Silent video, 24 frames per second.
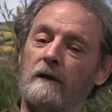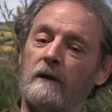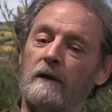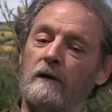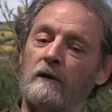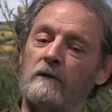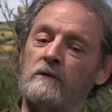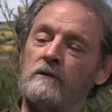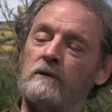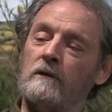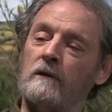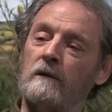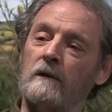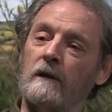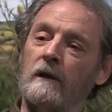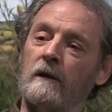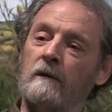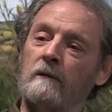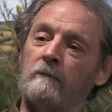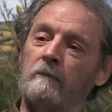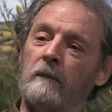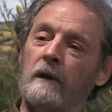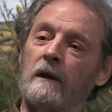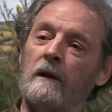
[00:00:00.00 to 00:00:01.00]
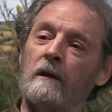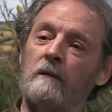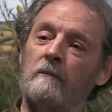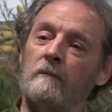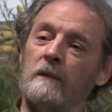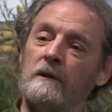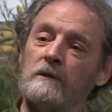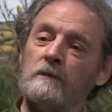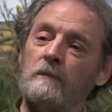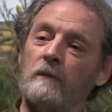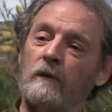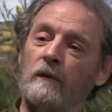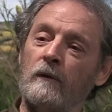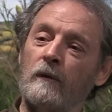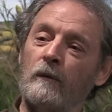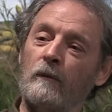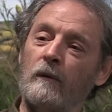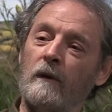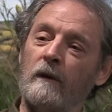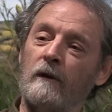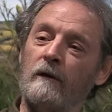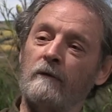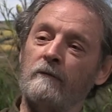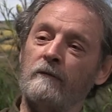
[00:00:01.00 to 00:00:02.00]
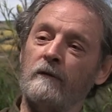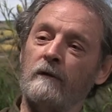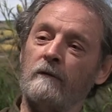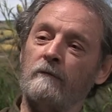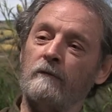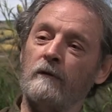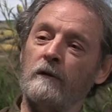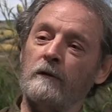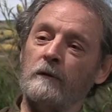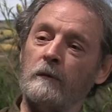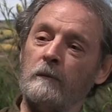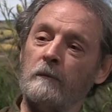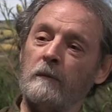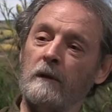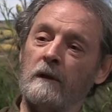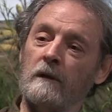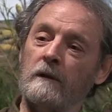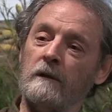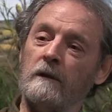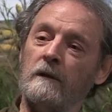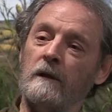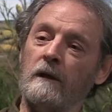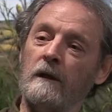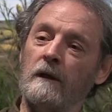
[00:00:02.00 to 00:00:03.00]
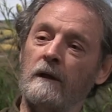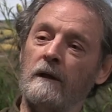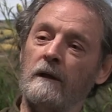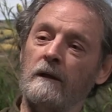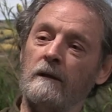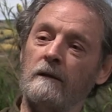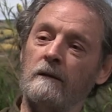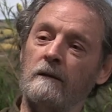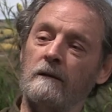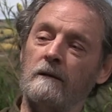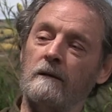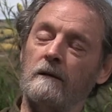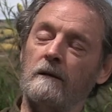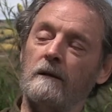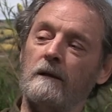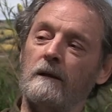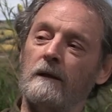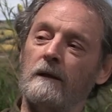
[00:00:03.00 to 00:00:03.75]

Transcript: you certainly become much more aware of your vulnerability and